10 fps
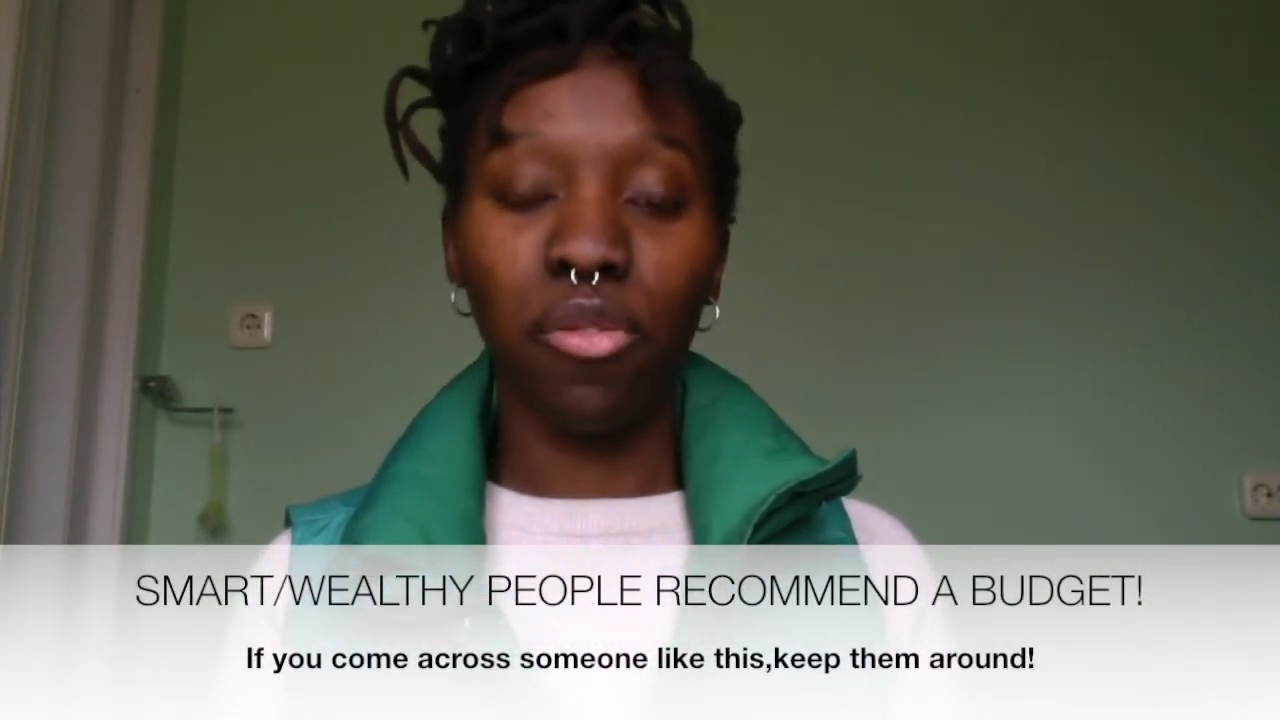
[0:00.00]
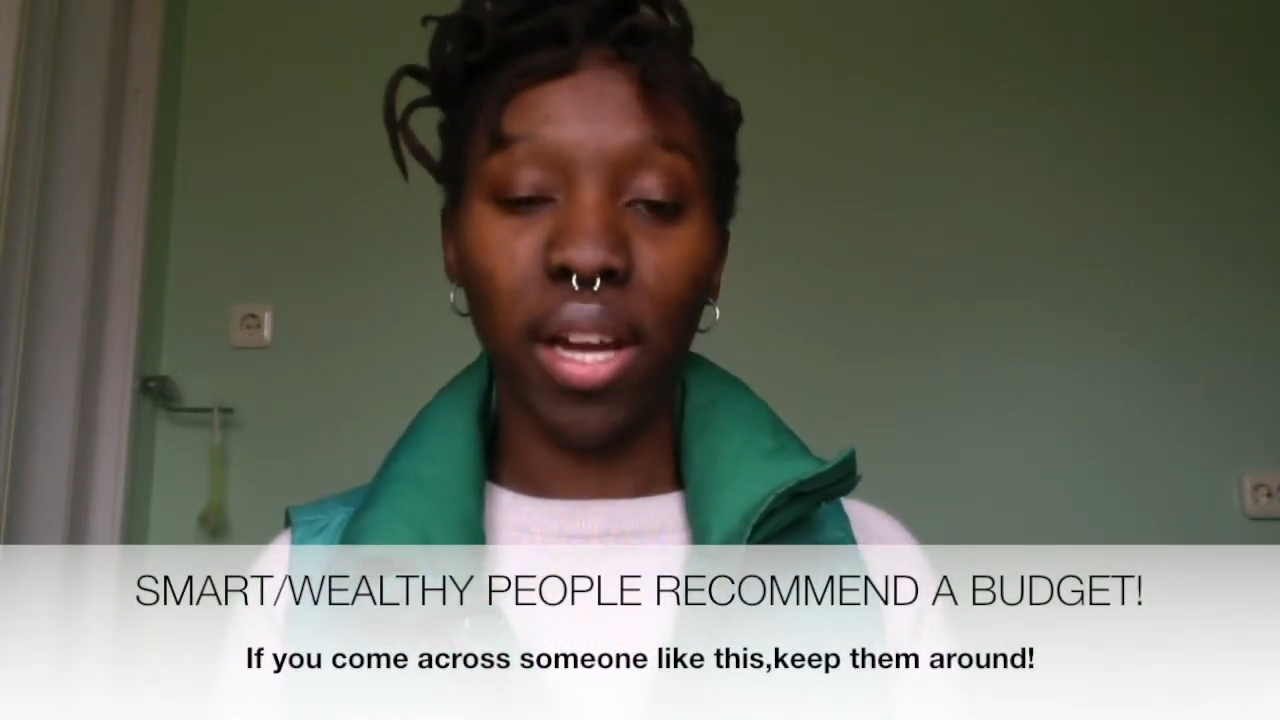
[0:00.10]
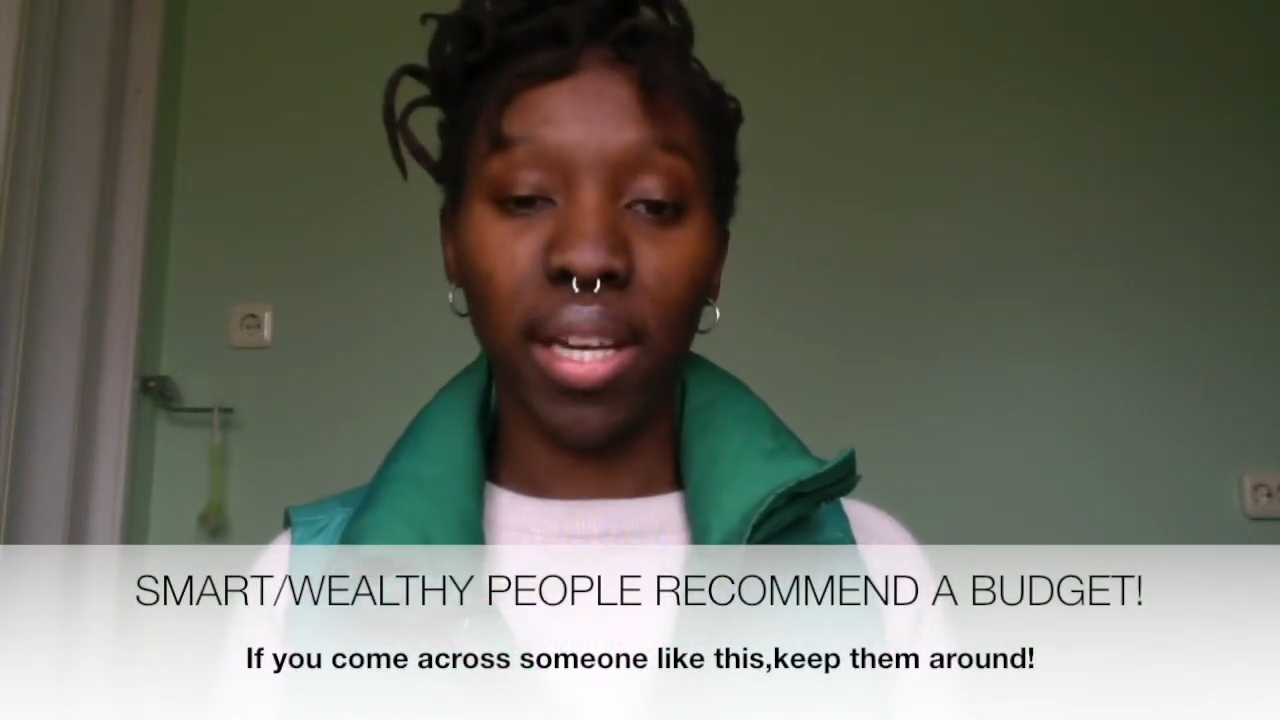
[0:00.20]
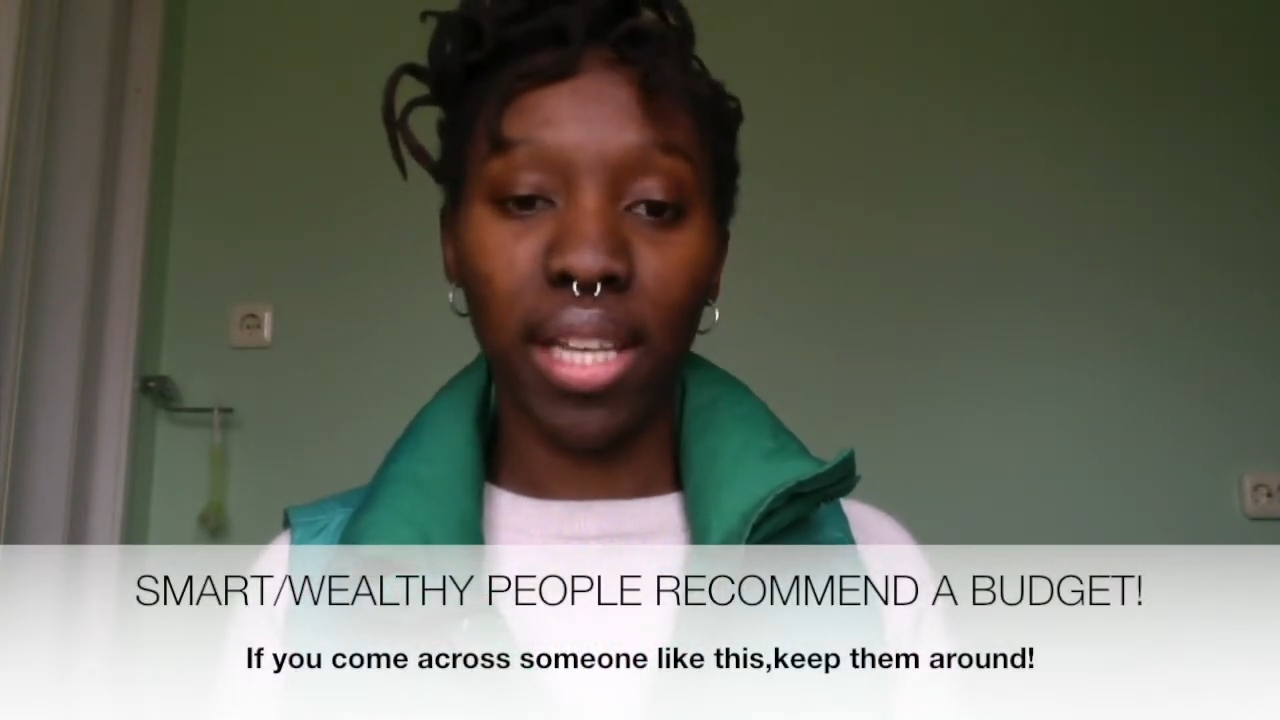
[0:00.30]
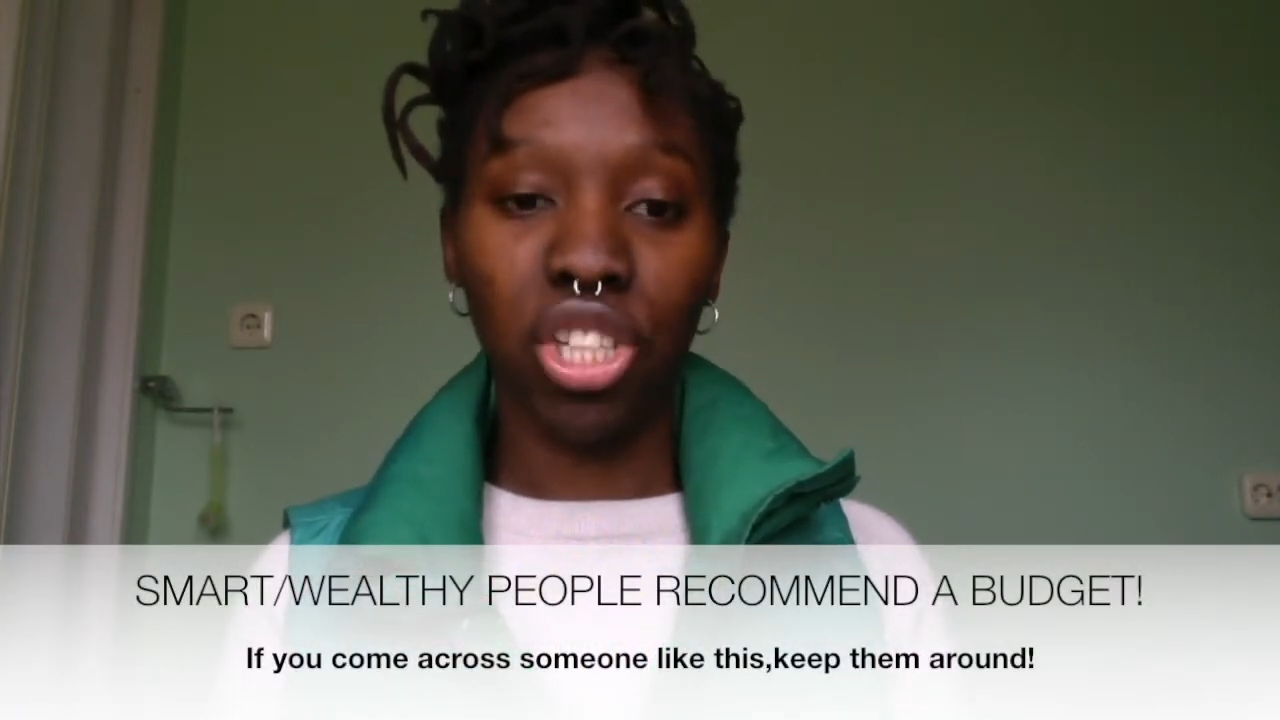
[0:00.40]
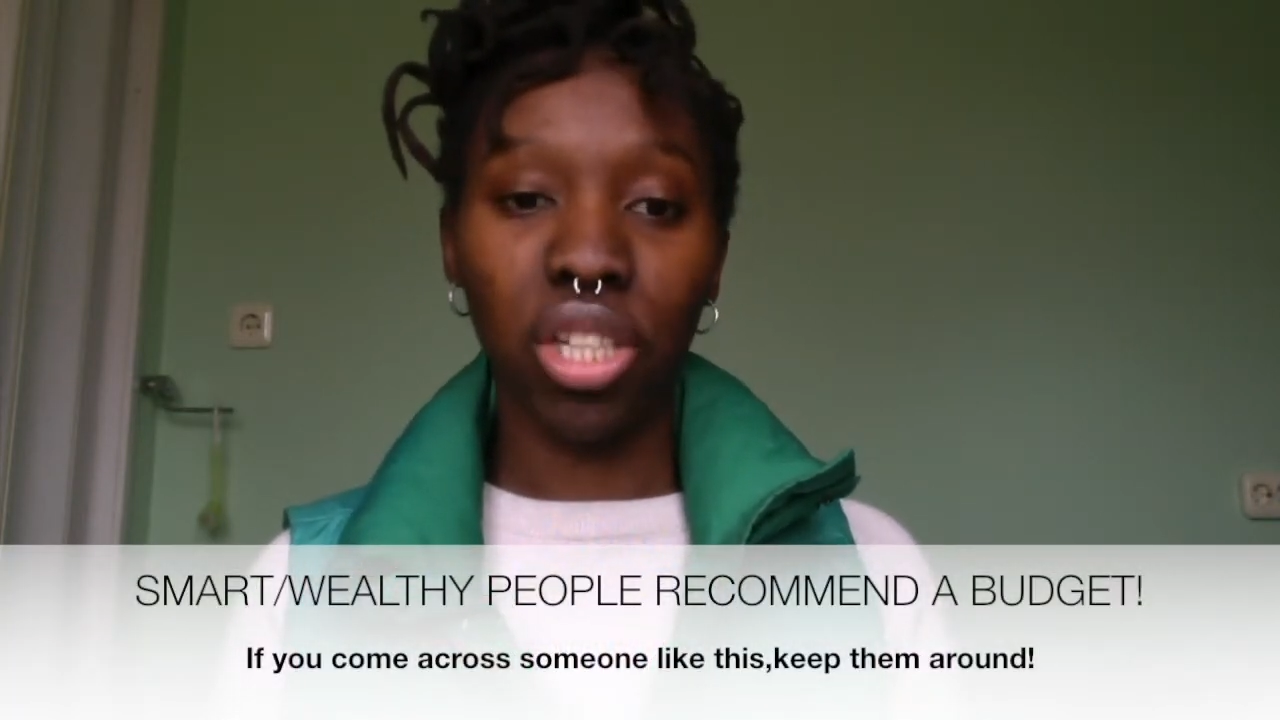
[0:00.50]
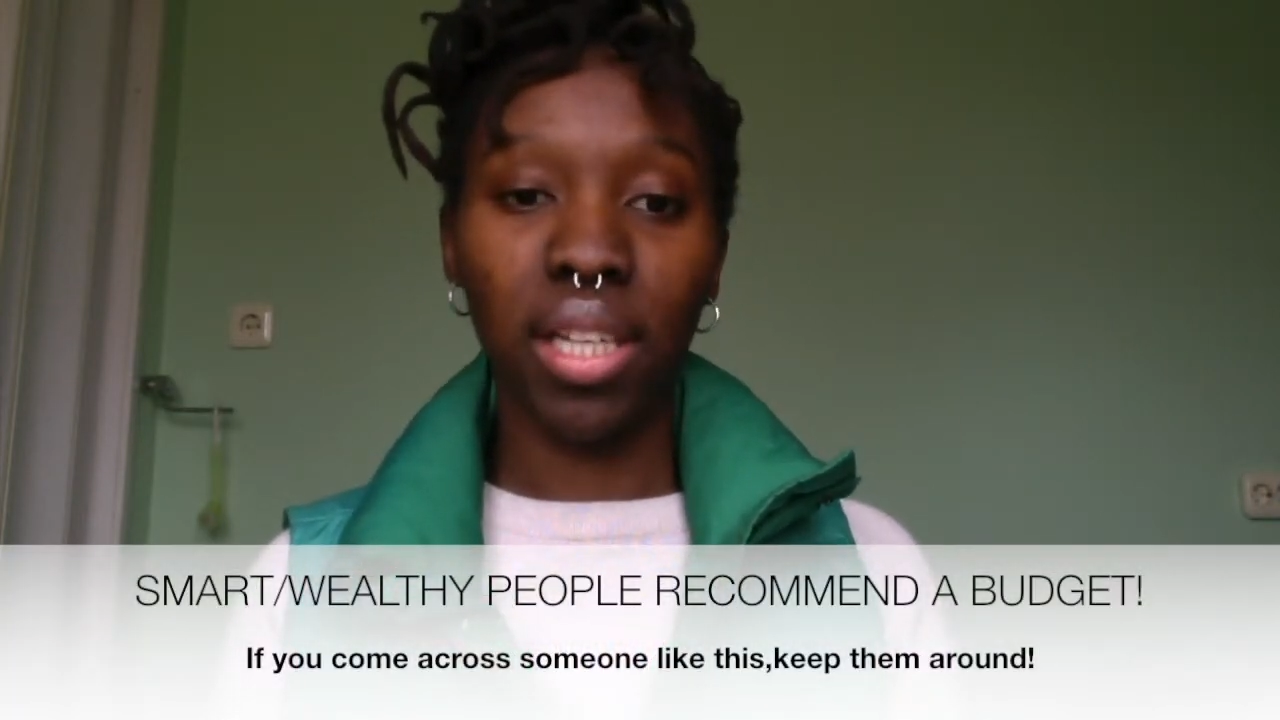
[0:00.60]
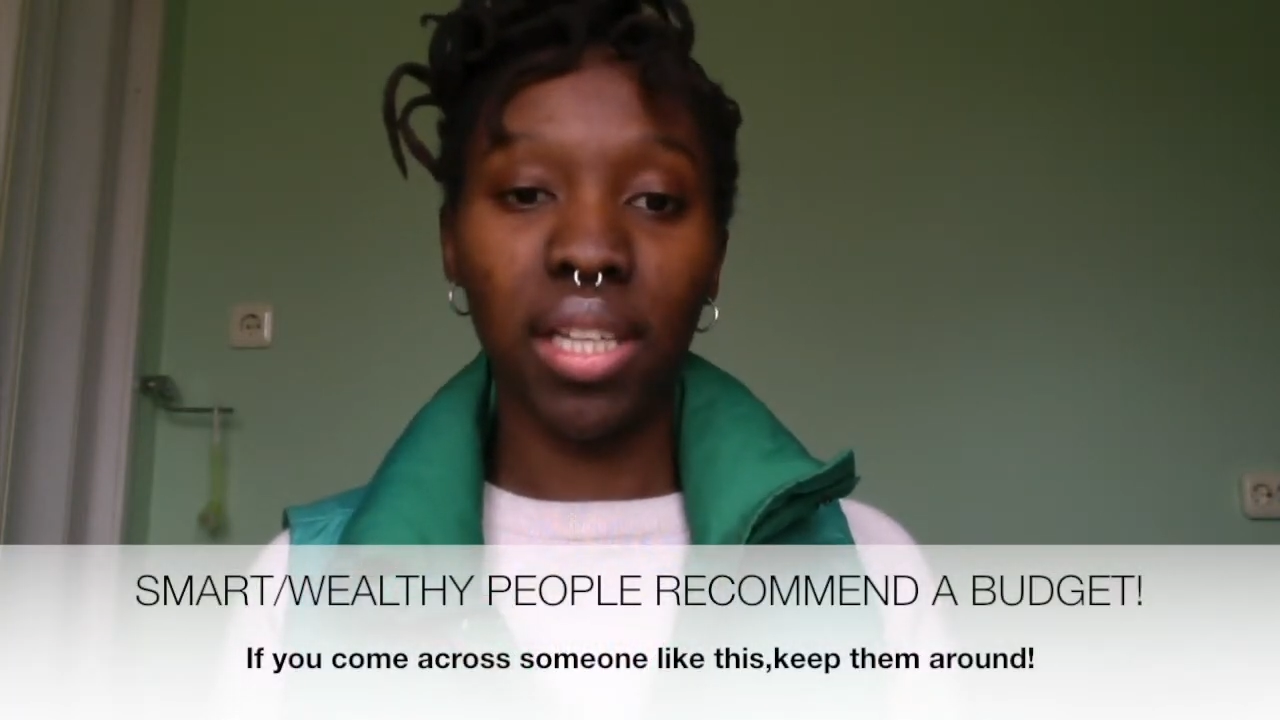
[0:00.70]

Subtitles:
financially